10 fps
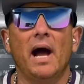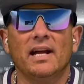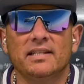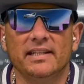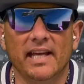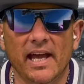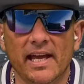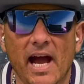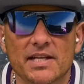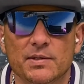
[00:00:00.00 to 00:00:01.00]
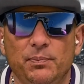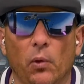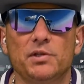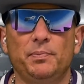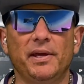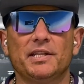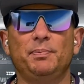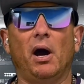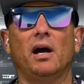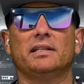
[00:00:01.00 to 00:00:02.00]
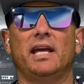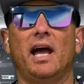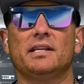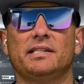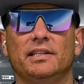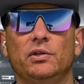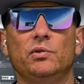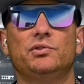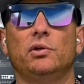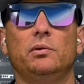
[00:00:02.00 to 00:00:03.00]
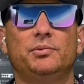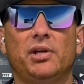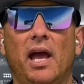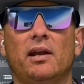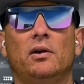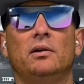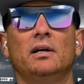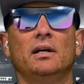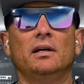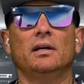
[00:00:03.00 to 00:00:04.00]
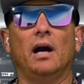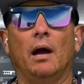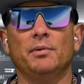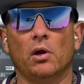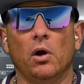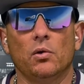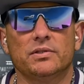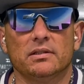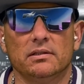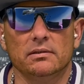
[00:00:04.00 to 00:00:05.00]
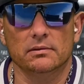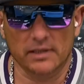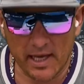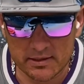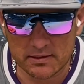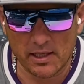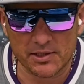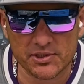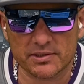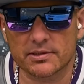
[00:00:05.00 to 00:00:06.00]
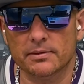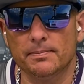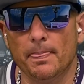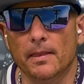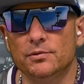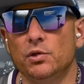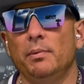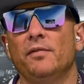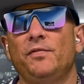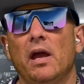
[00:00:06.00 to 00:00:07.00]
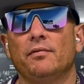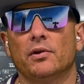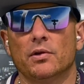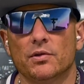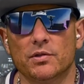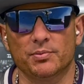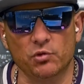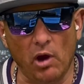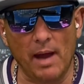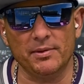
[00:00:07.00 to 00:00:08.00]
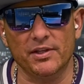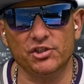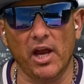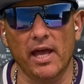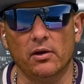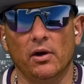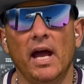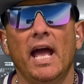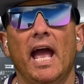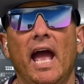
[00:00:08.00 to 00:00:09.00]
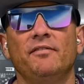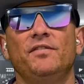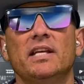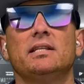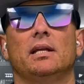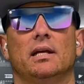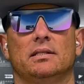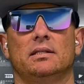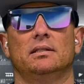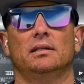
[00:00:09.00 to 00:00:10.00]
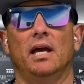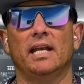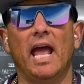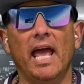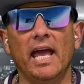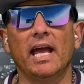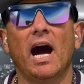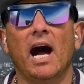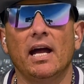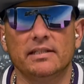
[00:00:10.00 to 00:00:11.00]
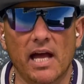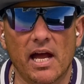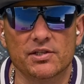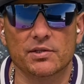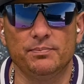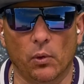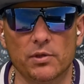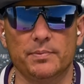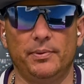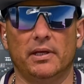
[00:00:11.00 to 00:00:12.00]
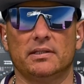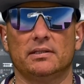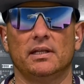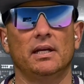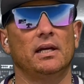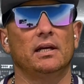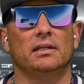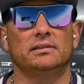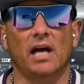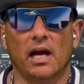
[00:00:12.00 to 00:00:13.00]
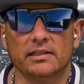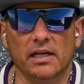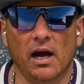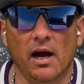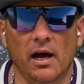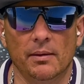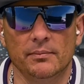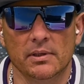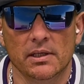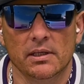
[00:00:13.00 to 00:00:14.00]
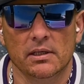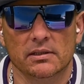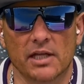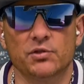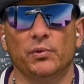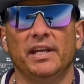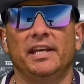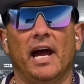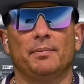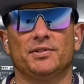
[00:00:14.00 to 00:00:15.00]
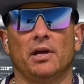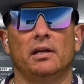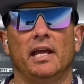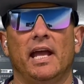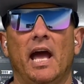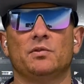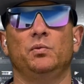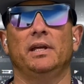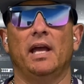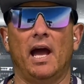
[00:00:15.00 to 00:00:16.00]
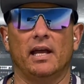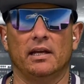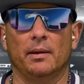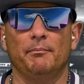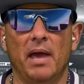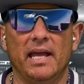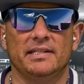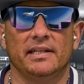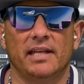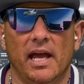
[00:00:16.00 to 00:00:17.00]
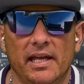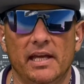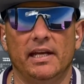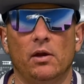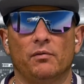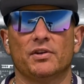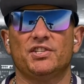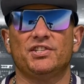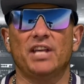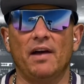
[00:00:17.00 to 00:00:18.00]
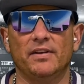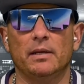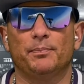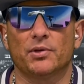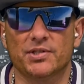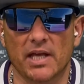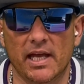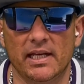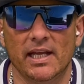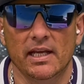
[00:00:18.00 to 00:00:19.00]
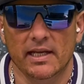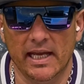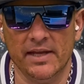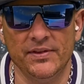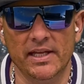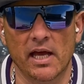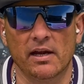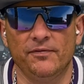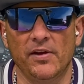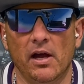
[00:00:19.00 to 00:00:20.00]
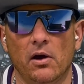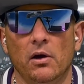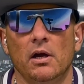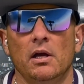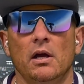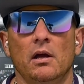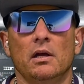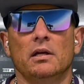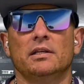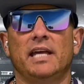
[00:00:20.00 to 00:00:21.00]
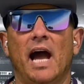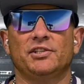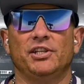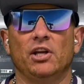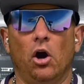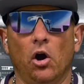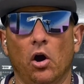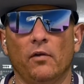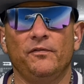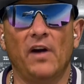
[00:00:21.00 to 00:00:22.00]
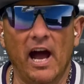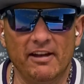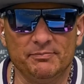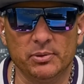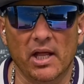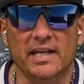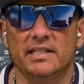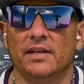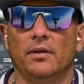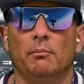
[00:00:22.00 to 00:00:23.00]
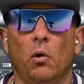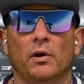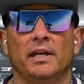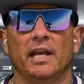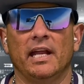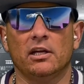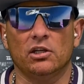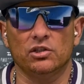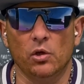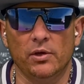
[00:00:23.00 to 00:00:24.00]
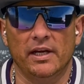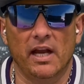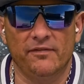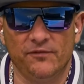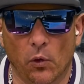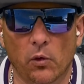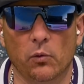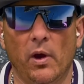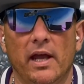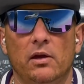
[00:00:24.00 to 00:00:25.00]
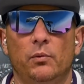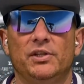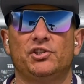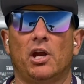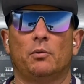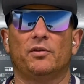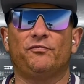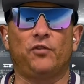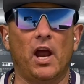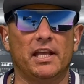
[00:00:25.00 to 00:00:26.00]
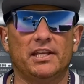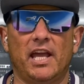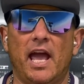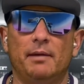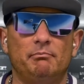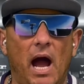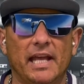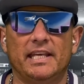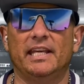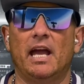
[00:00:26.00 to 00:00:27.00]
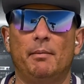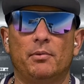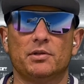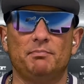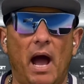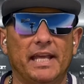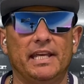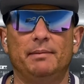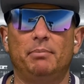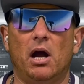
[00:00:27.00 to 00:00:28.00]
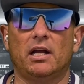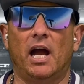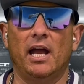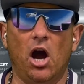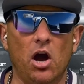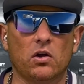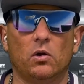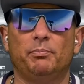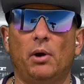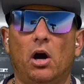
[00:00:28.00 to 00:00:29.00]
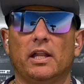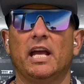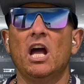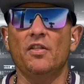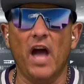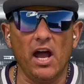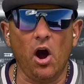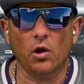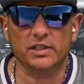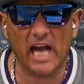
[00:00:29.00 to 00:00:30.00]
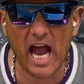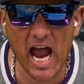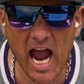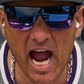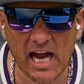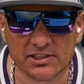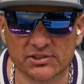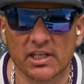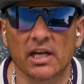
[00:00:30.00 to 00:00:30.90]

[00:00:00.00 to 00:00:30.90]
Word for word: back to the AI Sports Picks podcast and YouTube channel. I'm your host, Lance Legends. Do me a favor, subscribe to the channel and visit us at ai-sportspicks.com. Let's recap Sunday as we had an amazing day hitting over 70% in the NFL cashing all five plays in the morning, including a four-way who we shared with Frank Yan, Mikey Embers, Mikey Buckeye, Uncle Paulie. They all cash.